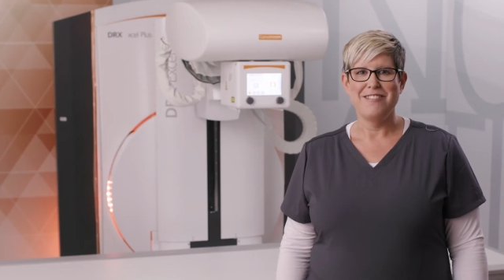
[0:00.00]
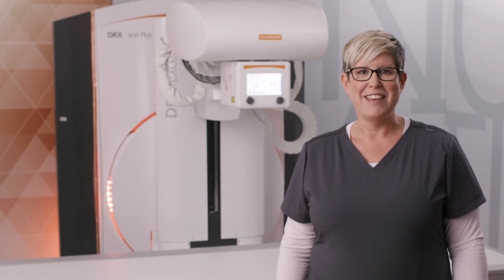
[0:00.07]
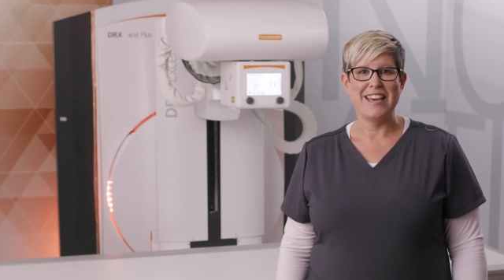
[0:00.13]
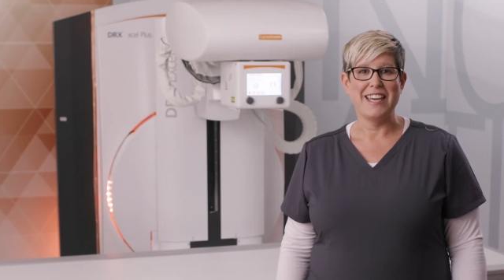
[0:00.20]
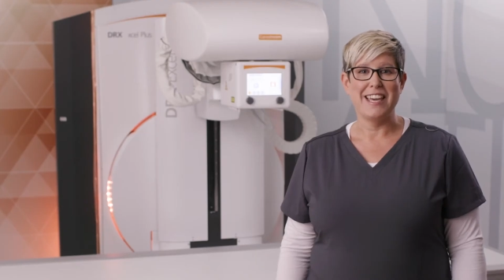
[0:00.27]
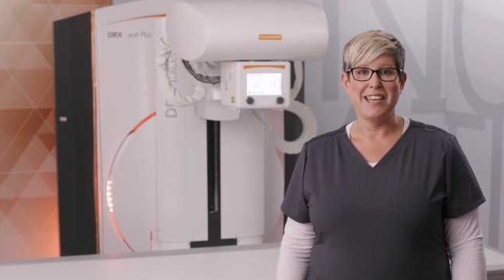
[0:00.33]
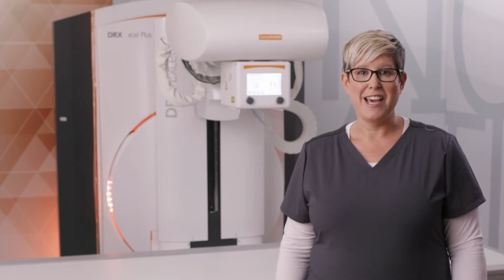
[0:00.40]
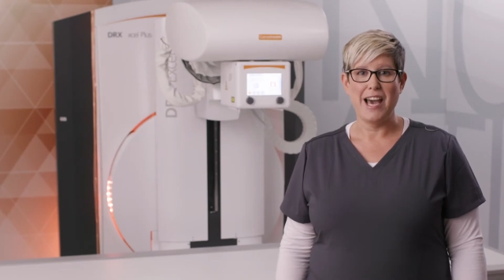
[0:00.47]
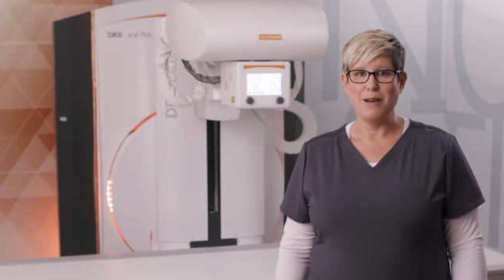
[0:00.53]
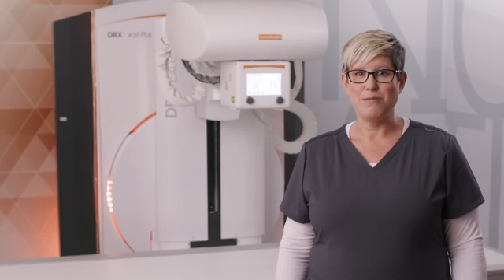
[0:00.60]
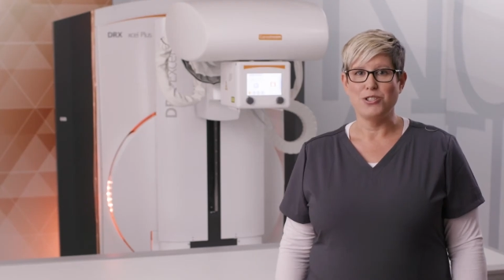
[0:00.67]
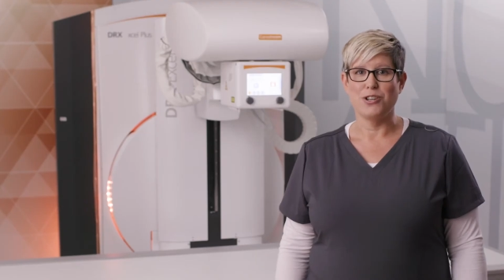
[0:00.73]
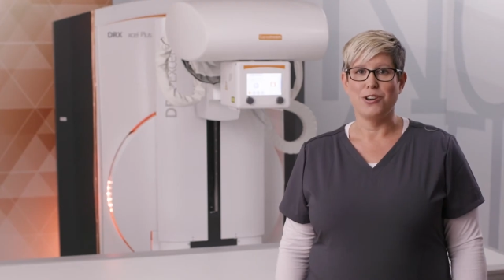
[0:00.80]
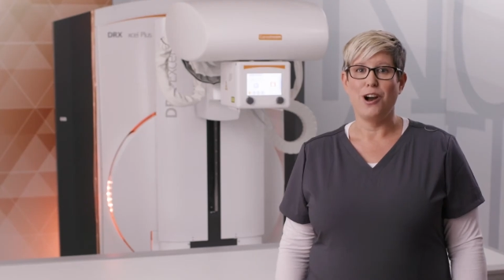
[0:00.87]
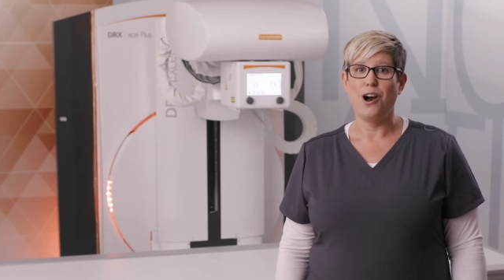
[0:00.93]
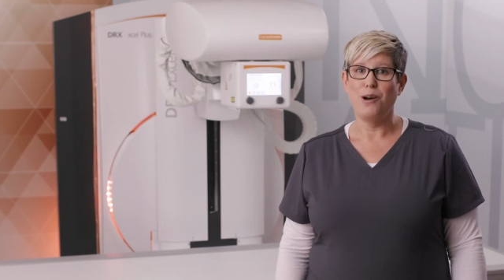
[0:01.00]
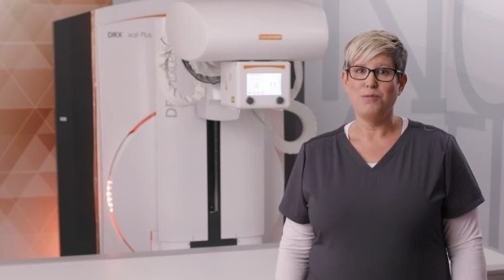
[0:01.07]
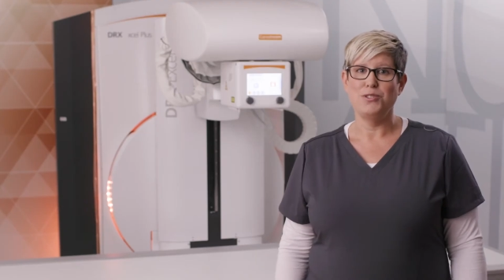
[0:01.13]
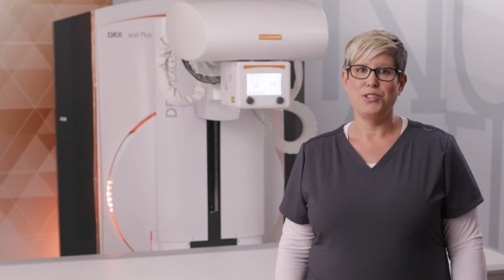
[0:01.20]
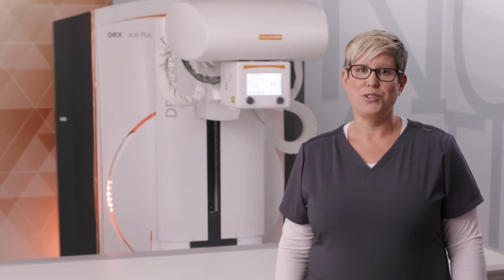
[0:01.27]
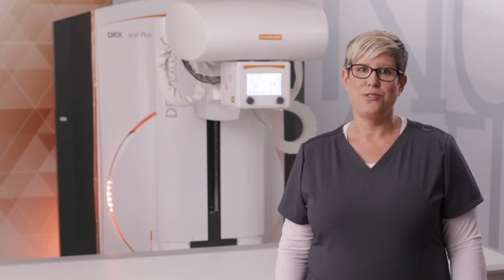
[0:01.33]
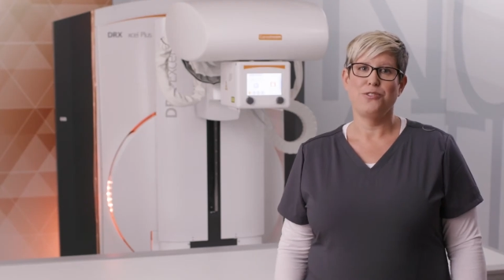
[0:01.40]
that can capture
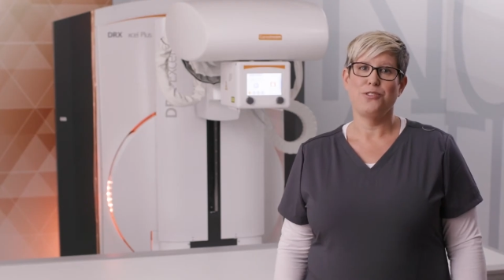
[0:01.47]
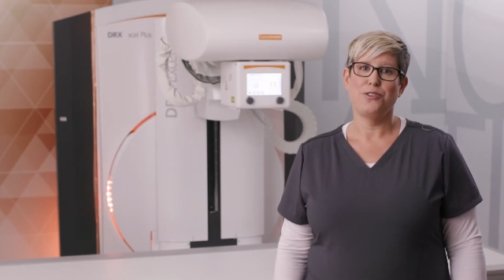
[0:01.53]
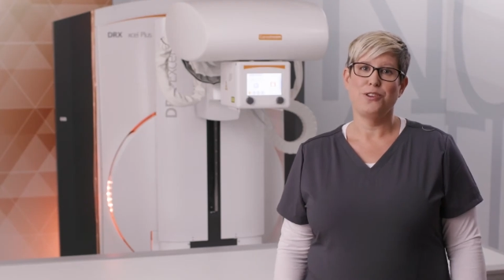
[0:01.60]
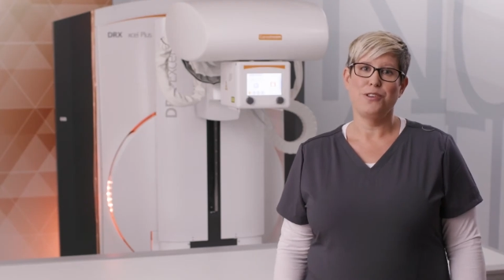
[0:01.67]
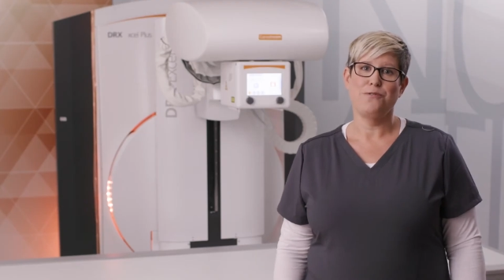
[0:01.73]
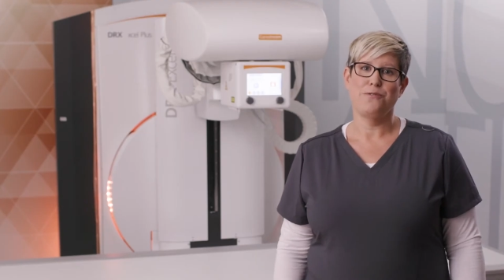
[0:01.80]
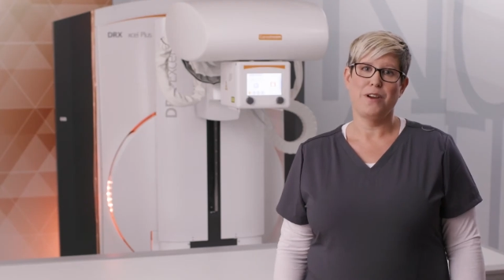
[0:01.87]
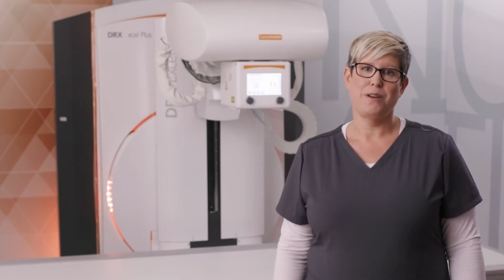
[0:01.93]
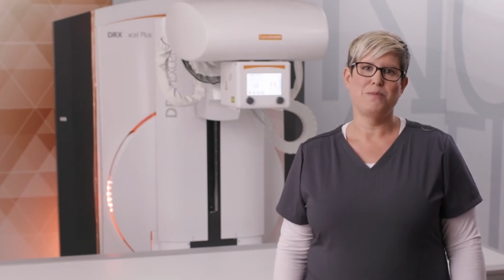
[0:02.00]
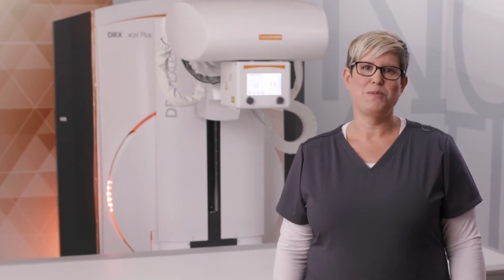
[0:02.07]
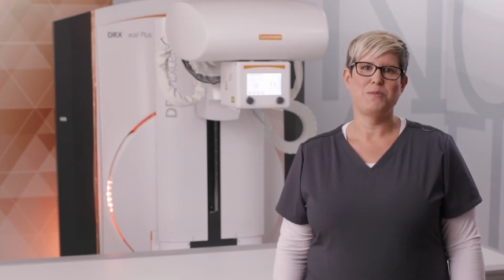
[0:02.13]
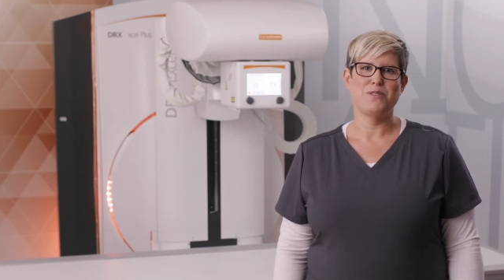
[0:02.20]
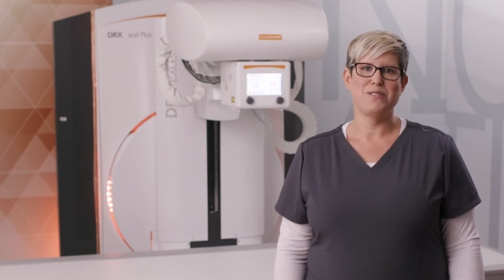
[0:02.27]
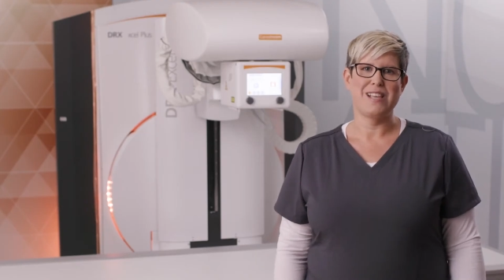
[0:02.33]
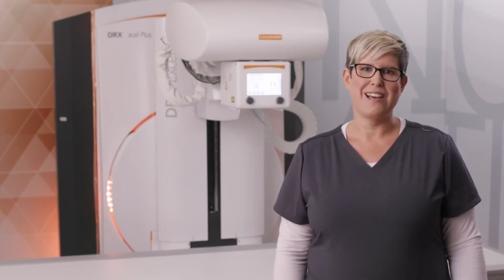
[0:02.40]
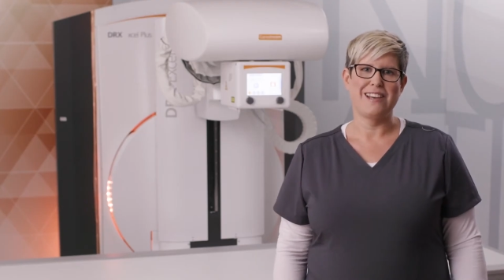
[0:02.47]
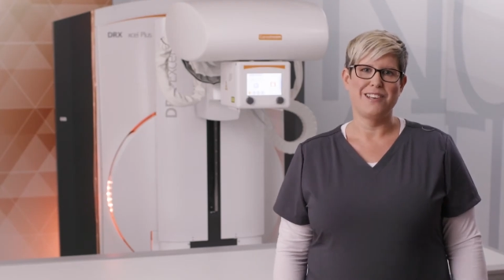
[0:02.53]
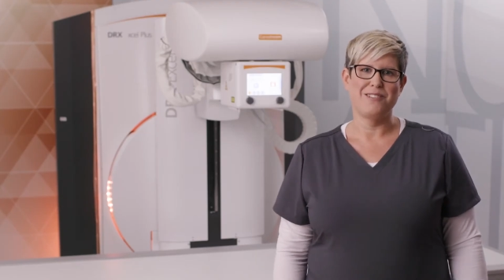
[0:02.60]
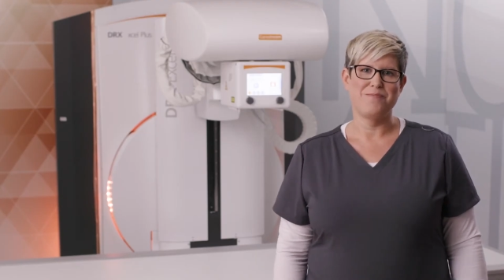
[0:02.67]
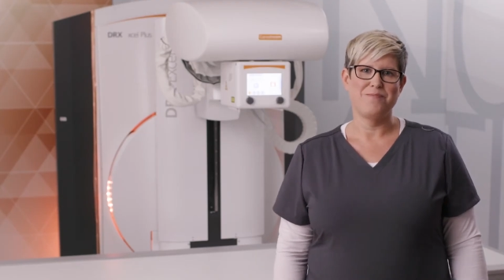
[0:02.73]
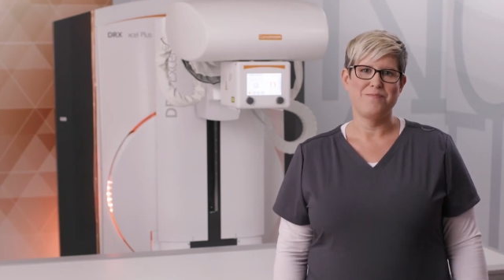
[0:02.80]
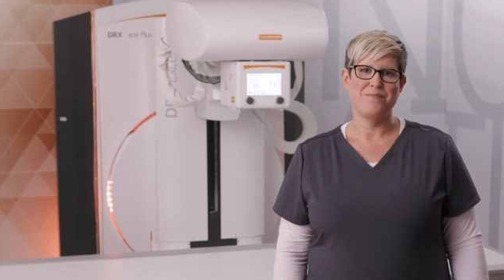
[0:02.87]
up to 30 frames per second.